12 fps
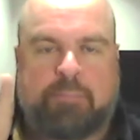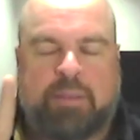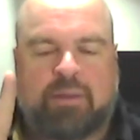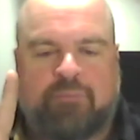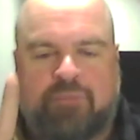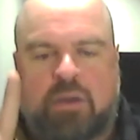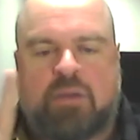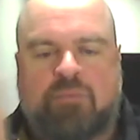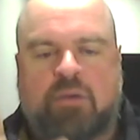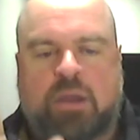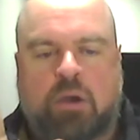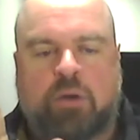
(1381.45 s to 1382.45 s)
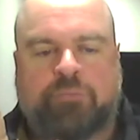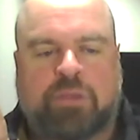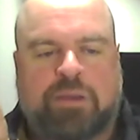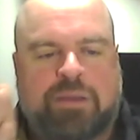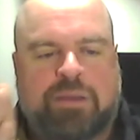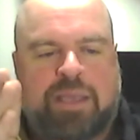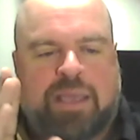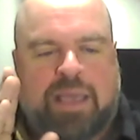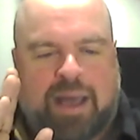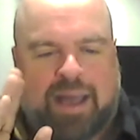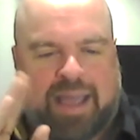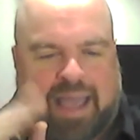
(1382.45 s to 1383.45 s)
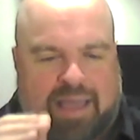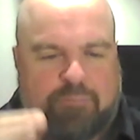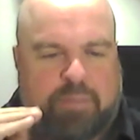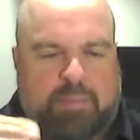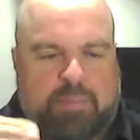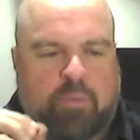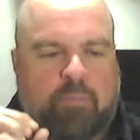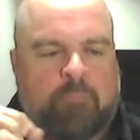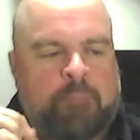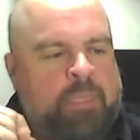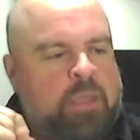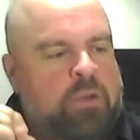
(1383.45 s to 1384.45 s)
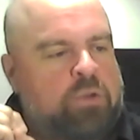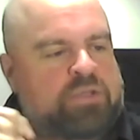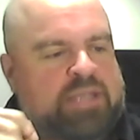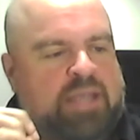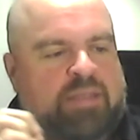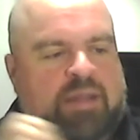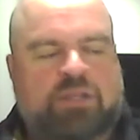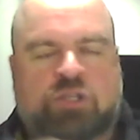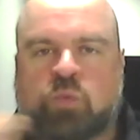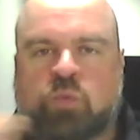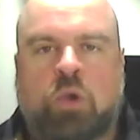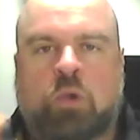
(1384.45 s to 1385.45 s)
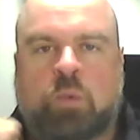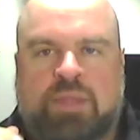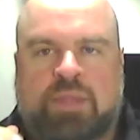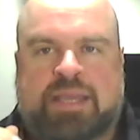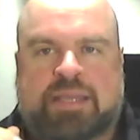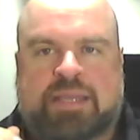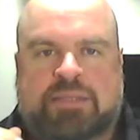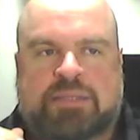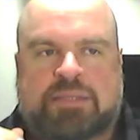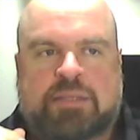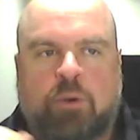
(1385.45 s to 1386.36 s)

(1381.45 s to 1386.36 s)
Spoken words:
But very, very often, I have people who say that I just work with idiots,